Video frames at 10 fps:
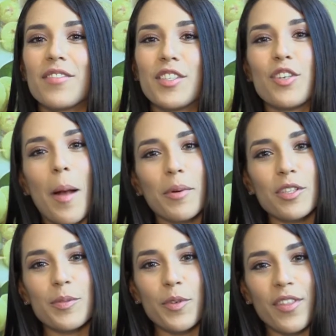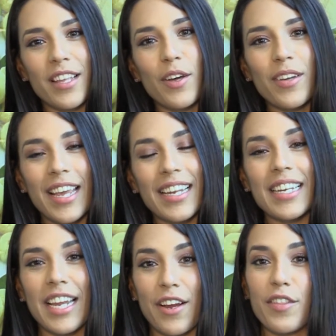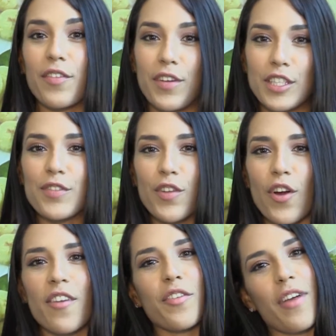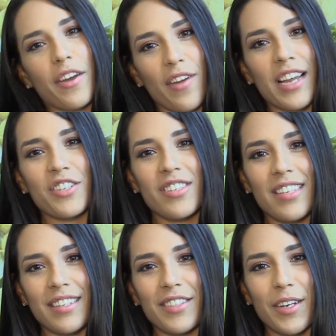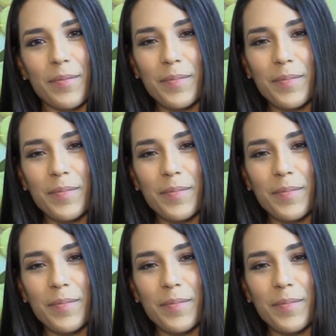to Tropical Smoothie located here in the first floor of the Recreation Center.